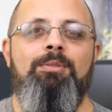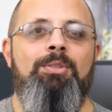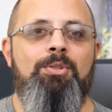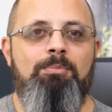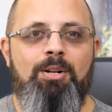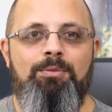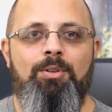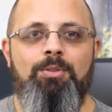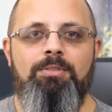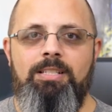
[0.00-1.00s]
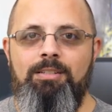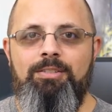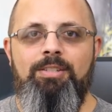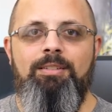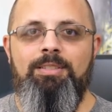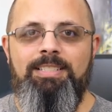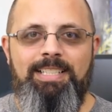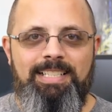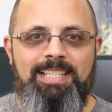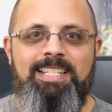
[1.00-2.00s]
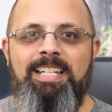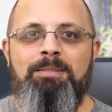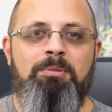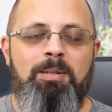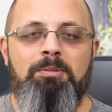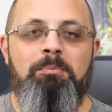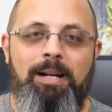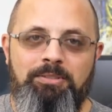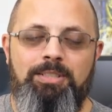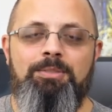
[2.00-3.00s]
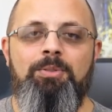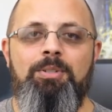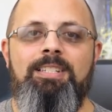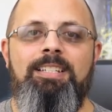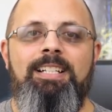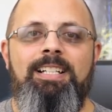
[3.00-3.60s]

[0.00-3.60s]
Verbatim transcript: it with your smartphone, as long as you have a setup to be able to mount it, of course.